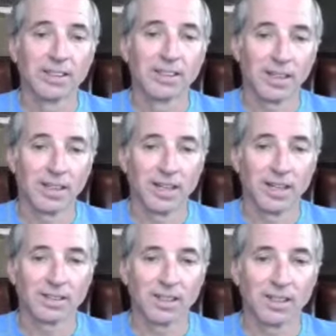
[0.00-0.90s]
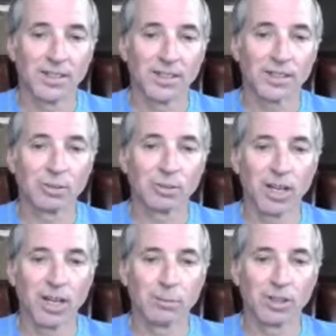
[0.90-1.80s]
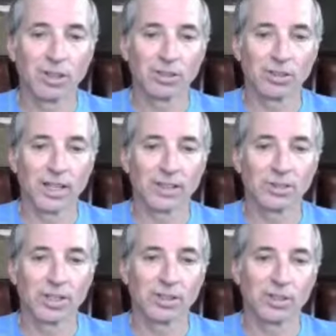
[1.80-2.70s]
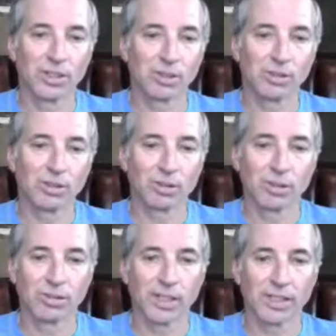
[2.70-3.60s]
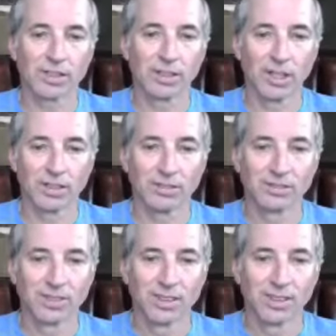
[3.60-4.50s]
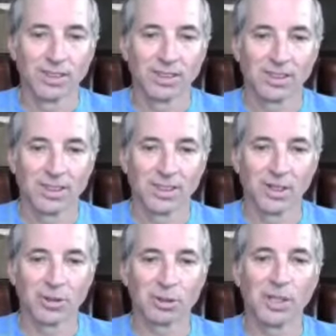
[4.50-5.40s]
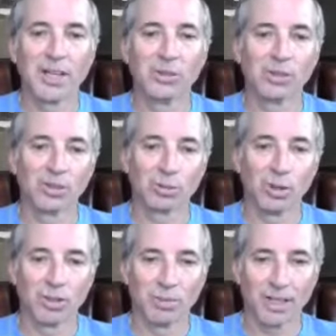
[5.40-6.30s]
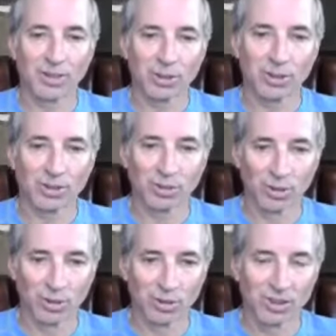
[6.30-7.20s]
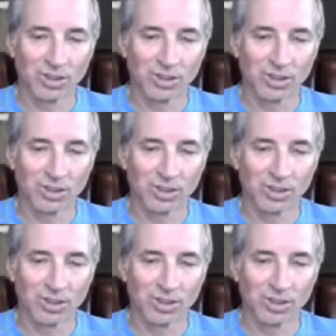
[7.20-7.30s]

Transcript: I've had some time in those last 10 years to reflect on other lenses one might look through